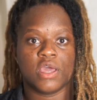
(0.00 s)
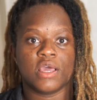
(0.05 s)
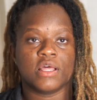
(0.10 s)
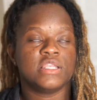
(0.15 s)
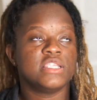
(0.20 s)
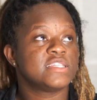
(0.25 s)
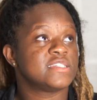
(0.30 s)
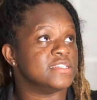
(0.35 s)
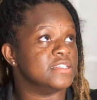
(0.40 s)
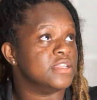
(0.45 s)

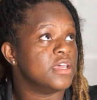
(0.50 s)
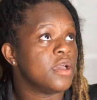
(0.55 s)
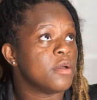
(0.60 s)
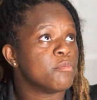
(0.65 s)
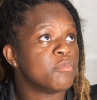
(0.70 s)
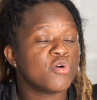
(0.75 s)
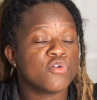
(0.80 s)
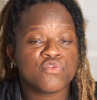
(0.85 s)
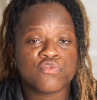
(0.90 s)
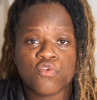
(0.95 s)
Listen,
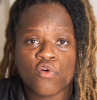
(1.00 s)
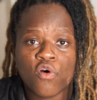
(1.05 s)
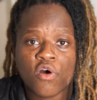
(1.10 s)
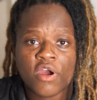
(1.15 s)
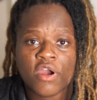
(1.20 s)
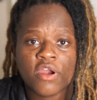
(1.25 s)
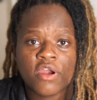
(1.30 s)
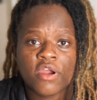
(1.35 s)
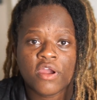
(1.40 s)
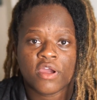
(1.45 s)

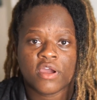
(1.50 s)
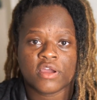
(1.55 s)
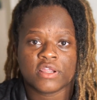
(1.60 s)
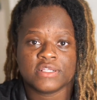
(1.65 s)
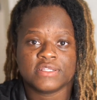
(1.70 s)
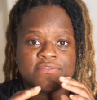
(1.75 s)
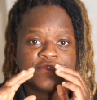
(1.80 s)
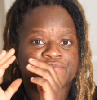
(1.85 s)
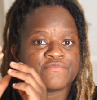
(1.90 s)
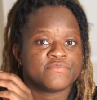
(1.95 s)
before
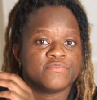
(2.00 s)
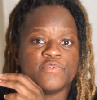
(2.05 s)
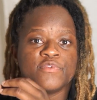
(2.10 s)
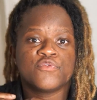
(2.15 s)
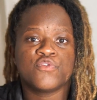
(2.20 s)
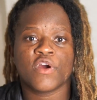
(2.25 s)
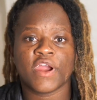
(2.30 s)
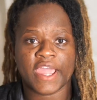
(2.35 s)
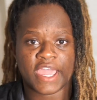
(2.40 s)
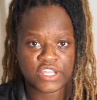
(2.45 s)

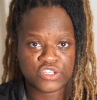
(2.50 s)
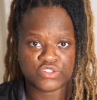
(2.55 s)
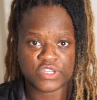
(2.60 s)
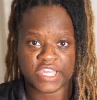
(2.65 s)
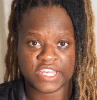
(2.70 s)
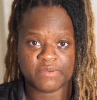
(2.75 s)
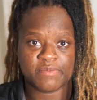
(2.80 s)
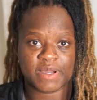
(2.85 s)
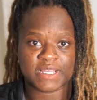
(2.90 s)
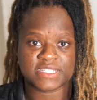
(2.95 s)
I
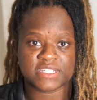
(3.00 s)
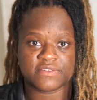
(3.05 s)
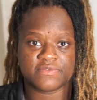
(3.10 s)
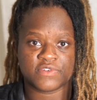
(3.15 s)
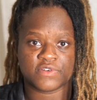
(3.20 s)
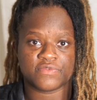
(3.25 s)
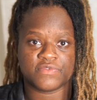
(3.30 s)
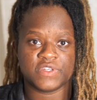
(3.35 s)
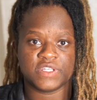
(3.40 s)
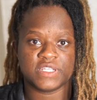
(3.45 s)
educated myself
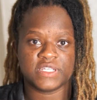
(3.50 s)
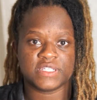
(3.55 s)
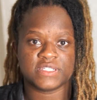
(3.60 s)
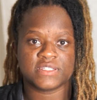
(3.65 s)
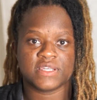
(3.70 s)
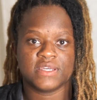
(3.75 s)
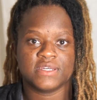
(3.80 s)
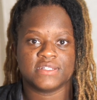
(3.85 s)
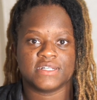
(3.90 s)
on fitness,